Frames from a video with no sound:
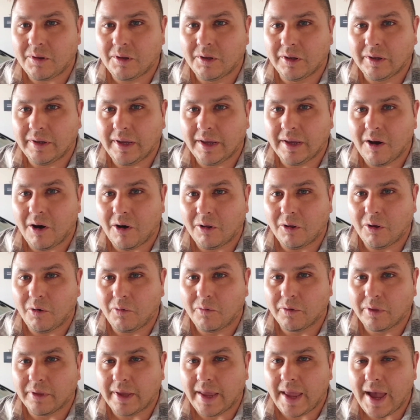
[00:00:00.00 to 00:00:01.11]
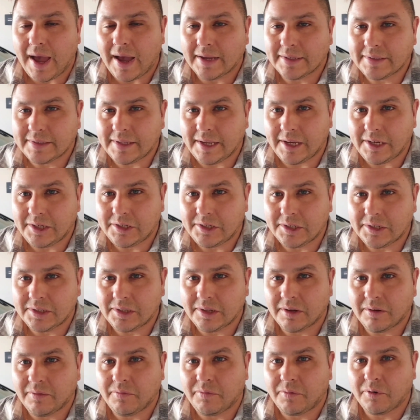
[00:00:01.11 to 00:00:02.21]
looking all over the gas stations
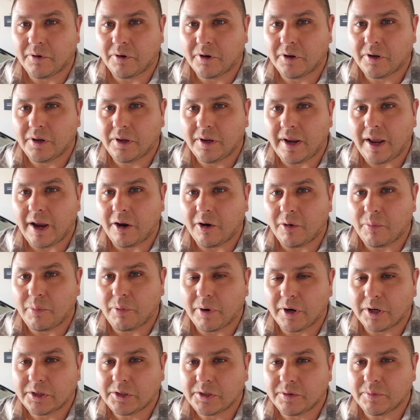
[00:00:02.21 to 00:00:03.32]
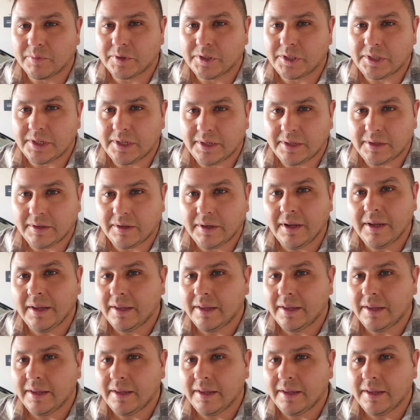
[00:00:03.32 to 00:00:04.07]
looking for a good air pressure machine.